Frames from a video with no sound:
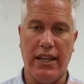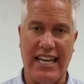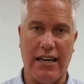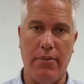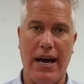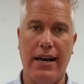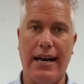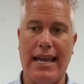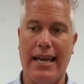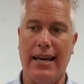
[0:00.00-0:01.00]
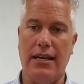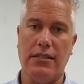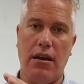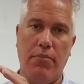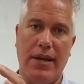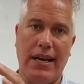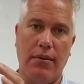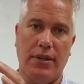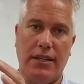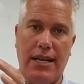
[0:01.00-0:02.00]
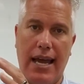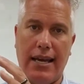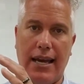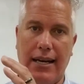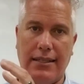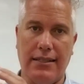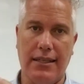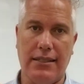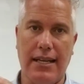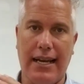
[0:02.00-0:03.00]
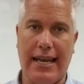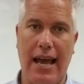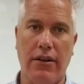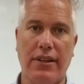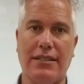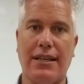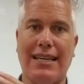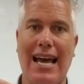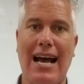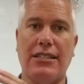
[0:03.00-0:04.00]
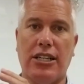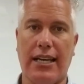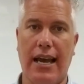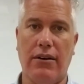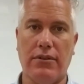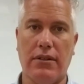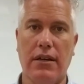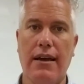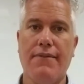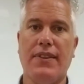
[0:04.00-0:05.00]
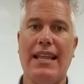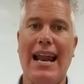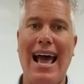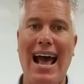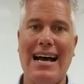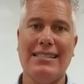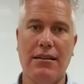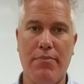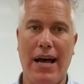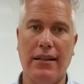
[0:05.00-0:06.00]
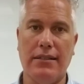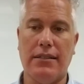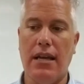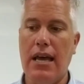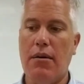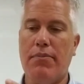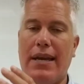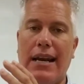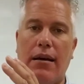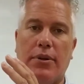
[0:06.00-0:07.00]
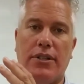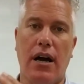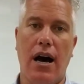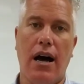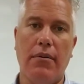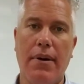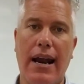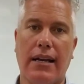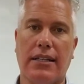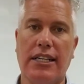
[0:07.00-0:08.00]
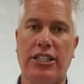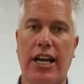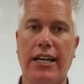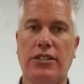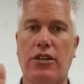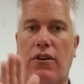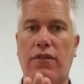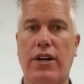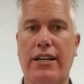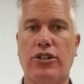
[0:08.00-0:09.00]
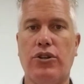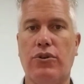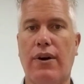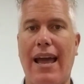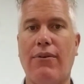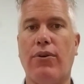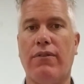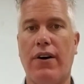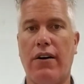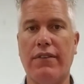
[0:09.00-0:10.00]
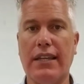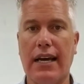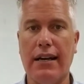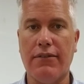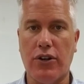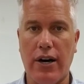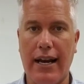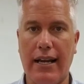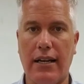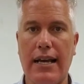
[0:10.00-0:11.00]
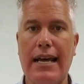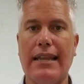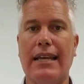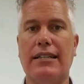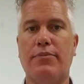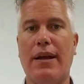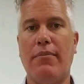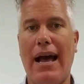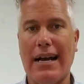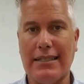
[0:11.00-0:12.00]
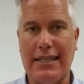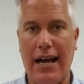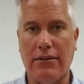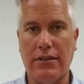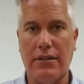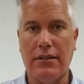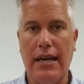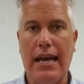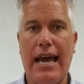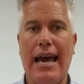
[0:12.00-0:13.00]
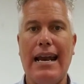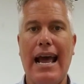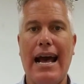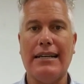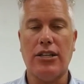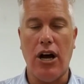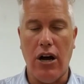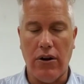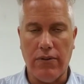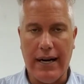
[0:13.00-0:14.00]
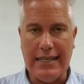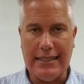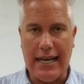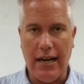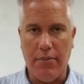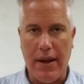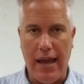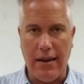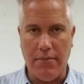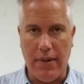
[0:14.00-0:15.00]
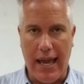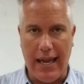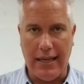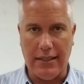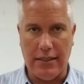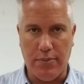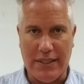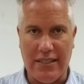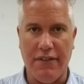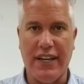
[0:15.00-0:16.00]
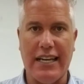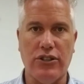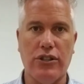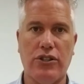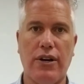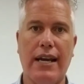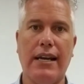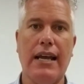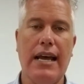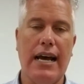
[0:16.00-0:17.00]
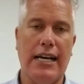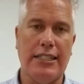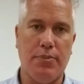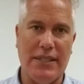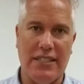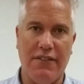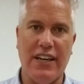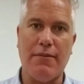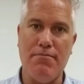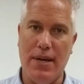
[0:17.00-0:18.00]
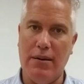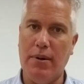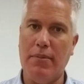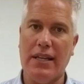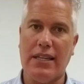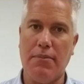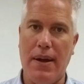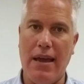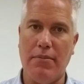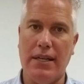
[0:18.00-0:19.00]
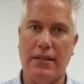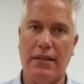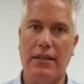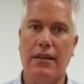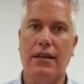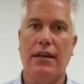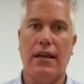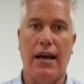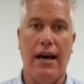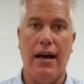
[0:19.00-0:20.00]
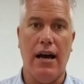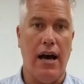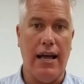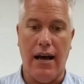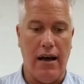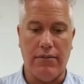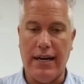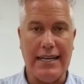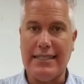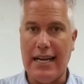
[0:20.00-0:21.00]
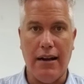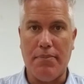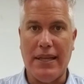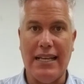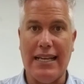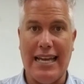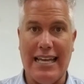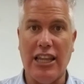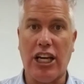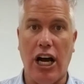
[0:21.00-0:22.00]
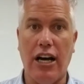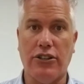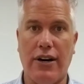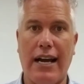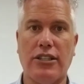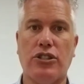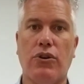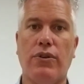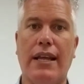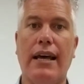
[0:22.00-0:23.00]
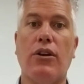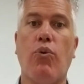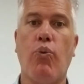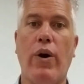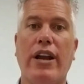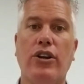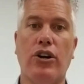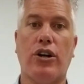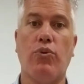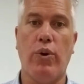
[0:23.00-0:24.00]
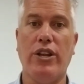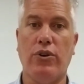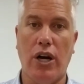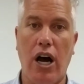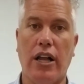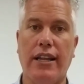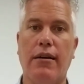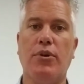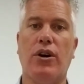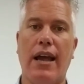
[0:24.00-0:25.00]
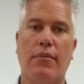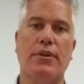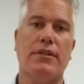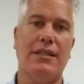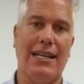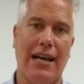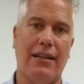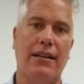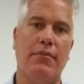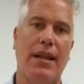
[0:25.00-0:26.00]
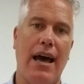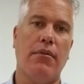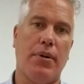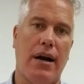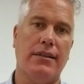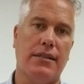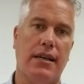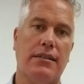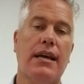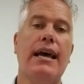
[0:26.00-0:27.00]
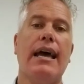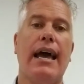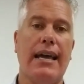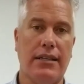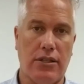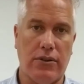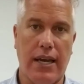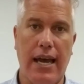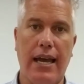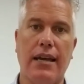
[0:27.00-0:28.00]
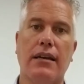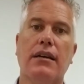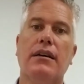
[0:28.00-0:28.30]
think about it, it is being able to take an existing account that's a cash account that has a balance, being able to automatically change it over into a revolving line of credit that has been maxed out and has already set up a specific interest rate, a specific minimum monthly payment, already set up in the contract, so that when you call them, you're able to tell them that process. Hey, it's okay.